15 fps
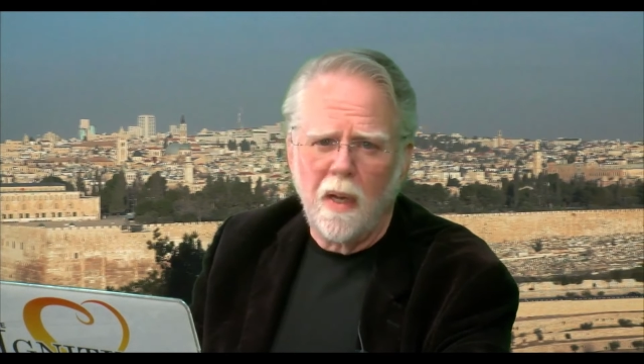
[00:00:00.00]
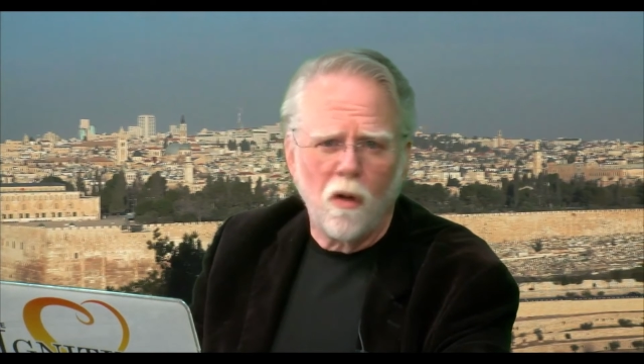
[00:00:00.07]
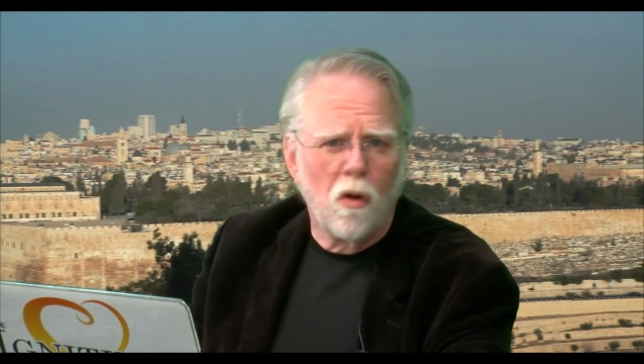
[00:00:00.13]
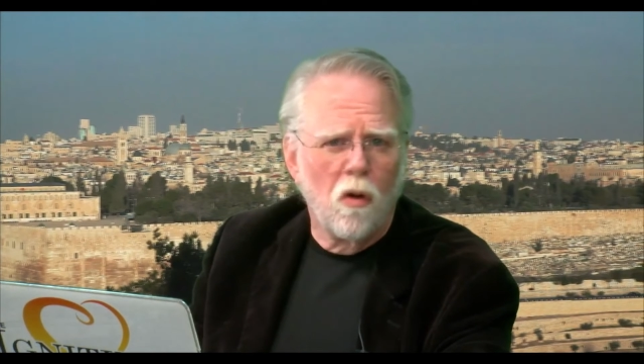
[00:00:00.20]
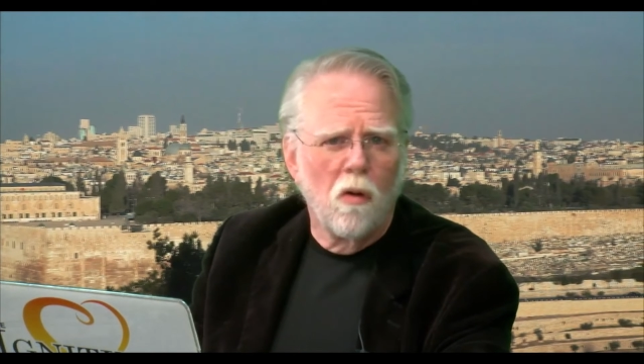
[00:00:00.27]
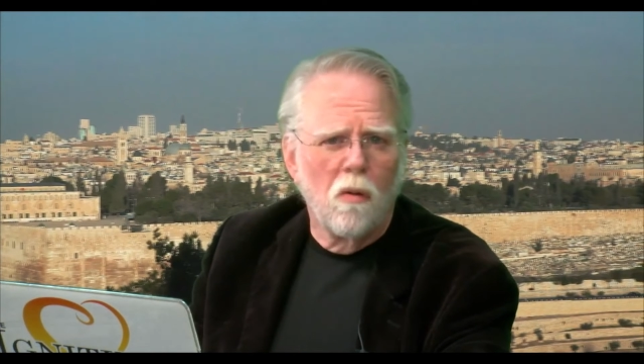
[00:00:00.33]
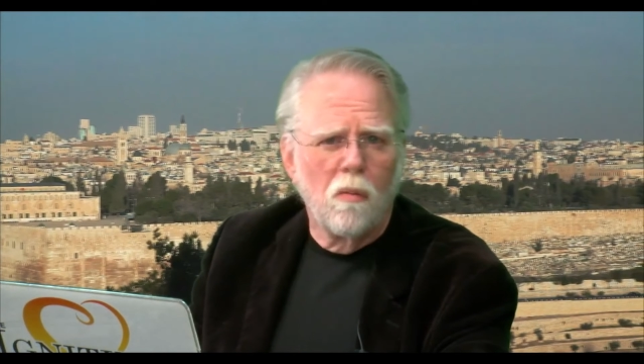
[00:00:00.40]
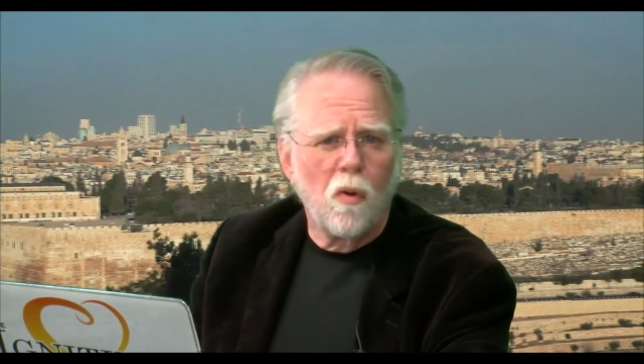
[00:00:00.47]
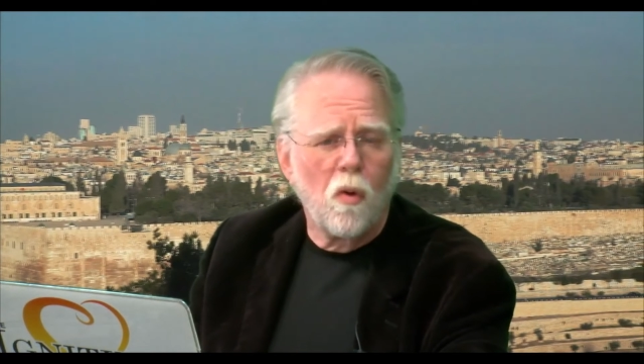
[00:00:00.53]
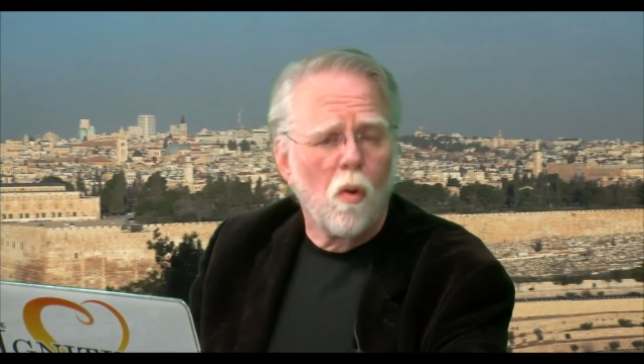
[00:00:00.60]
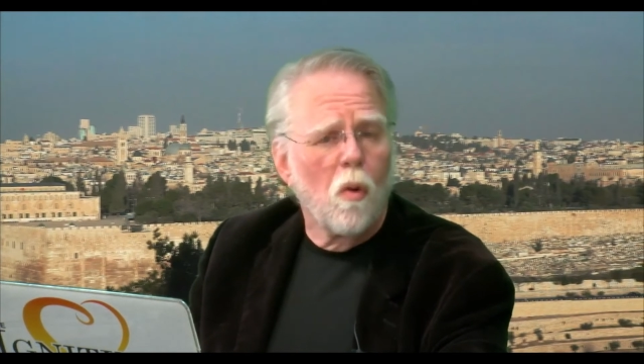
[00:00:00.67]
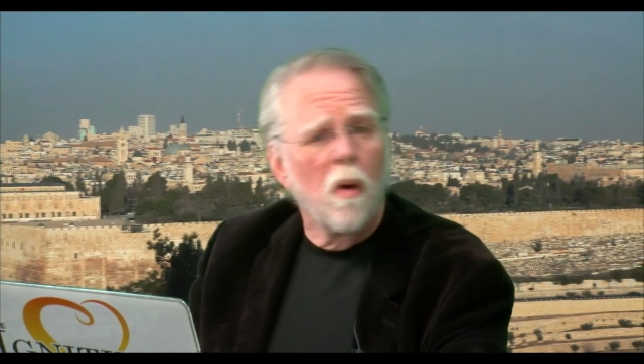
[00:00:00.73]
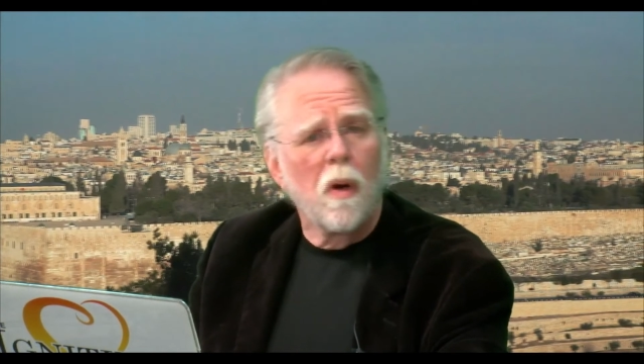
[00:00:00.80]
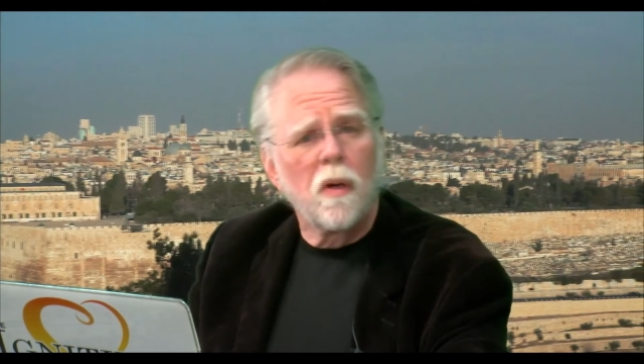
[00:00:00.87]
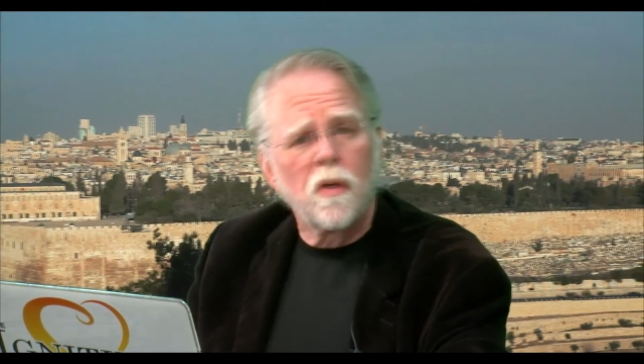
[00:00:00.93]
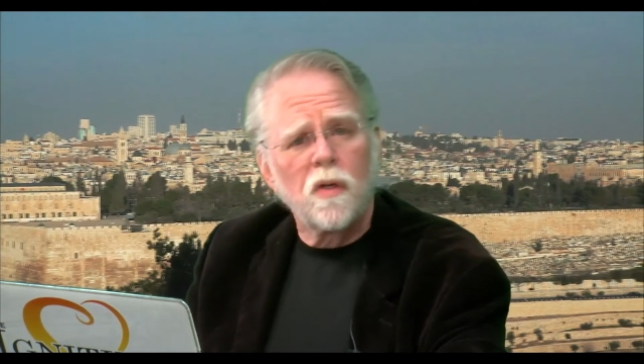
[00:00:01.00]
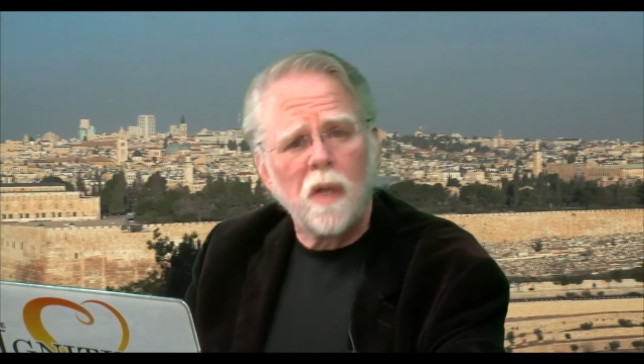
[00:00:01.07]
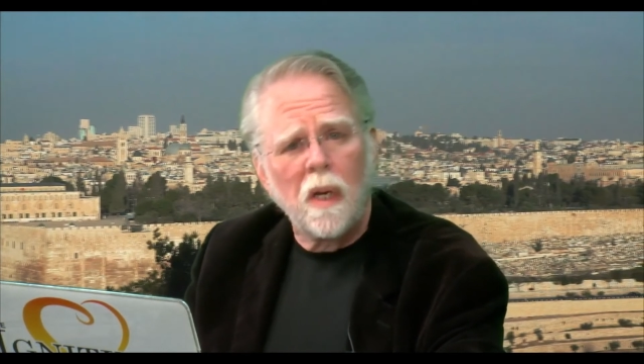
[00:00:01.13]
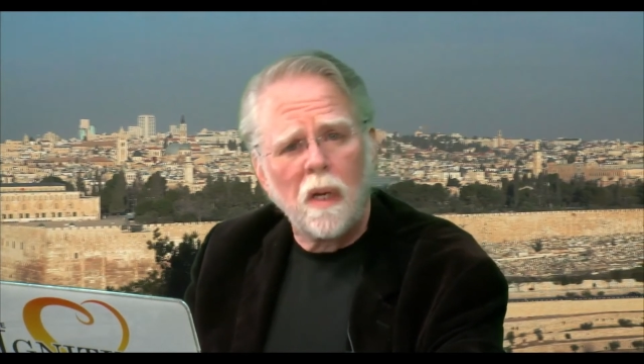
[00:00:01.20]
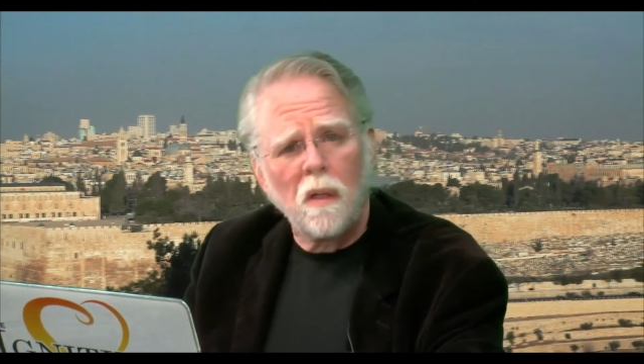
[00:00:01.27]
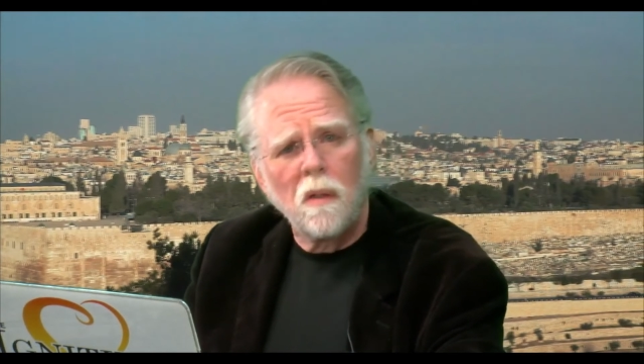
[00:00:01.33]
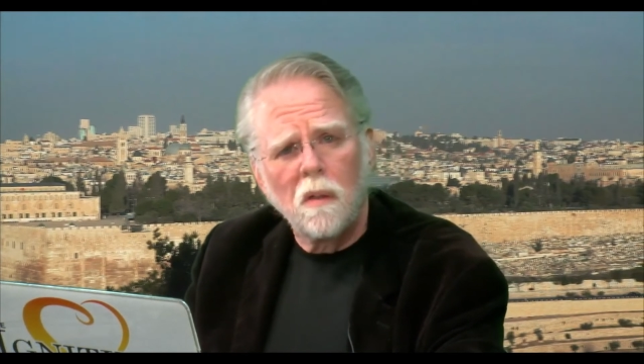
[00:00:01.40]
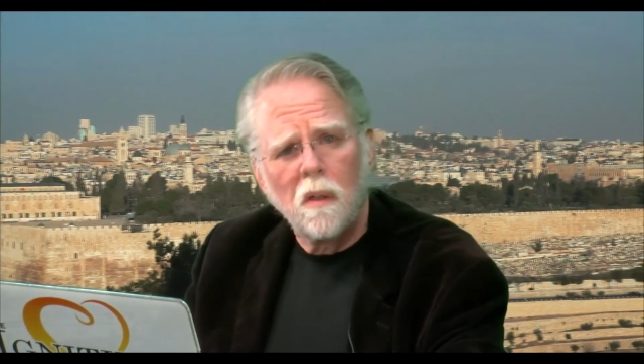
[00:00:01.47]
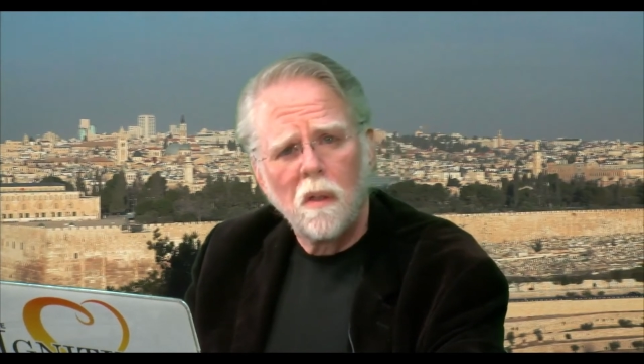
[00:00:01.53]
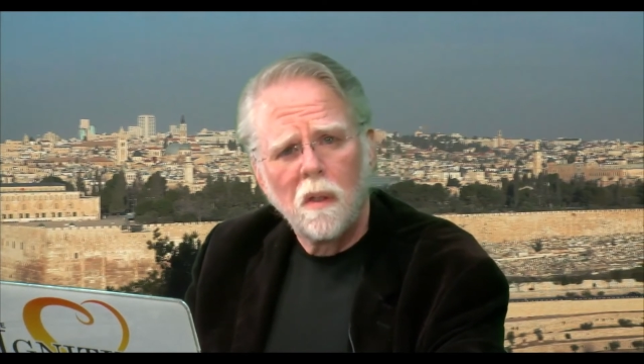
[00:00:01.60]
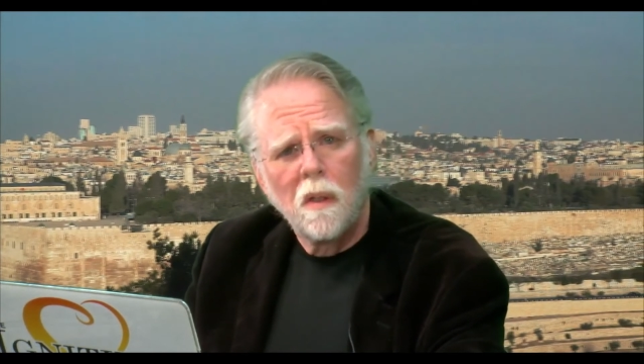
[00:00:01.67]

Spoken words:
at home quarantined,